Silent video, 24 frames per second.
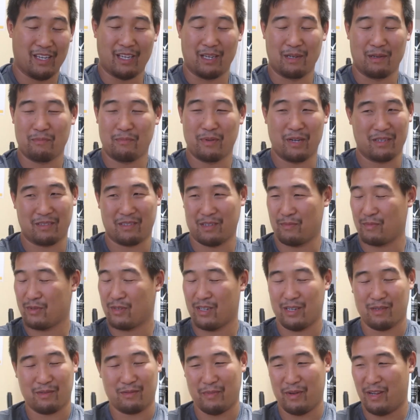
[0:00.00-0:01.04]
Yeah, but
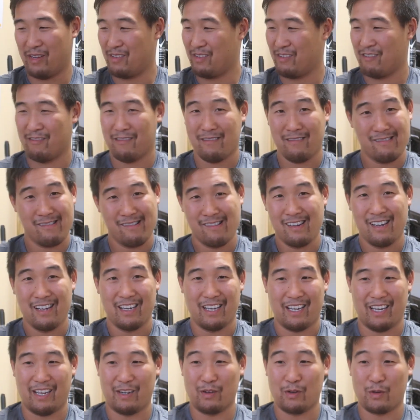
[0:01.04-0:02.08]
sometimes, man.
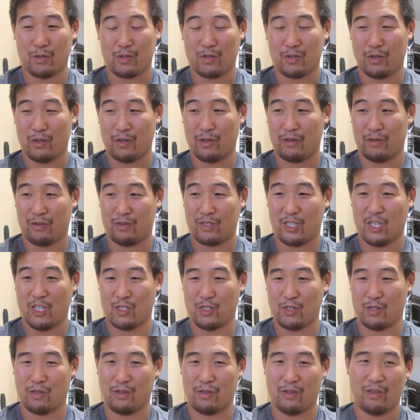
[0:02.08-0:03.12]
And also
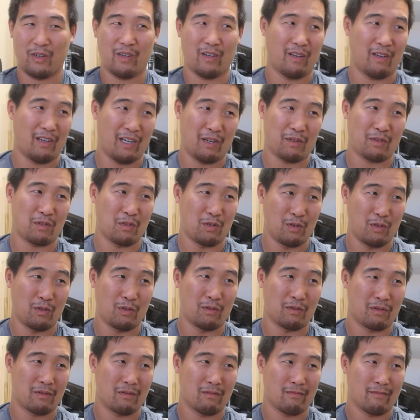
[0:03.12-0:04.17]
teaching her how to
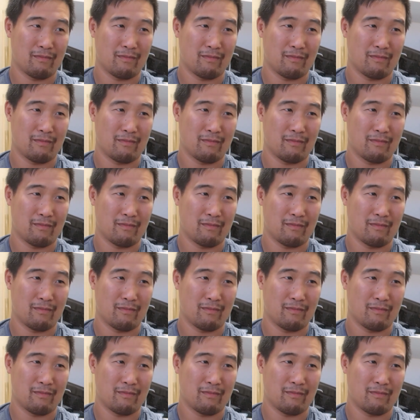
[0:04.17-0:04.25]
use